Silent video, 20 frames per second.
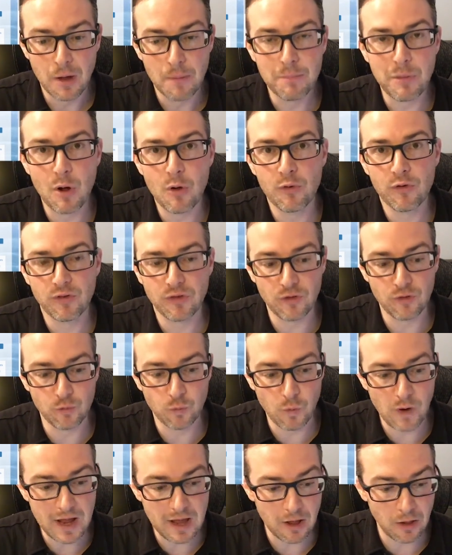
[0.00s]
post as
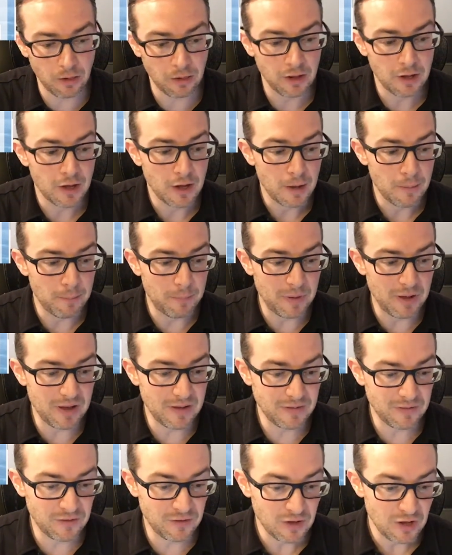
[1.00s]
well.
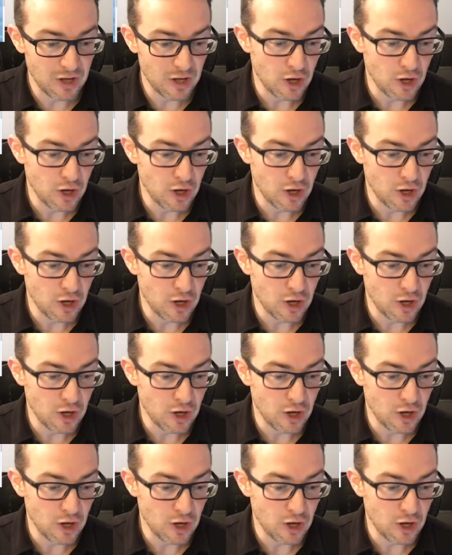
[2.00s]
But